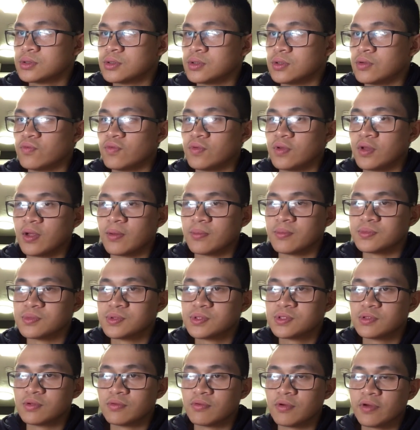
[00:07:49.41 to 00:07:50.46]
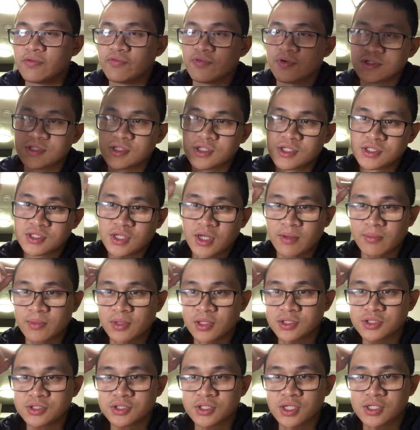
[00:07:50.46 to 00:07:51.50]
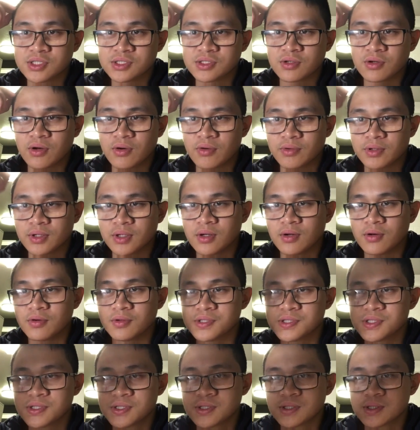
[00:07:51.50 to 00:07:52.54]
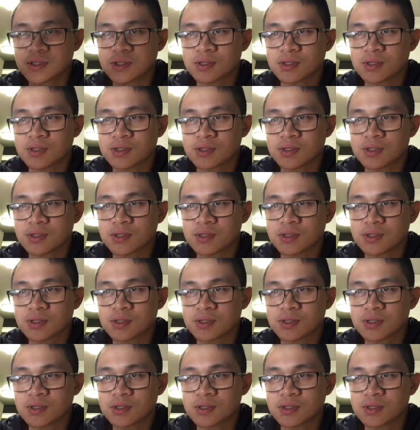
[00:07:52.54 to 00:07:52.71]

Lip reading: Hopefully I'm still ready for this exam. I'll let you guys know how it goes.